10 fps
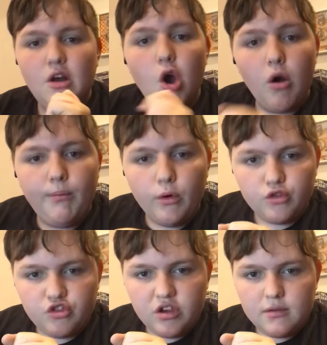
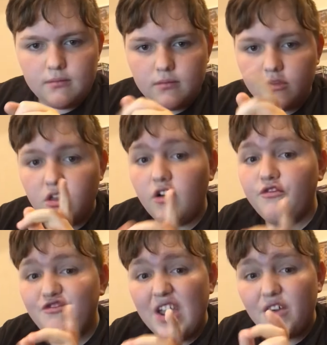Opal's gym. The
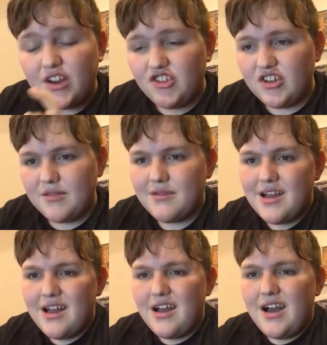fairy gym.
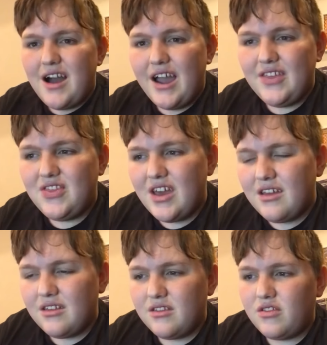
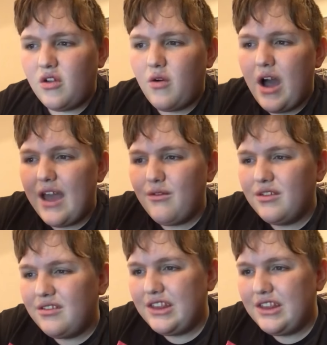So I was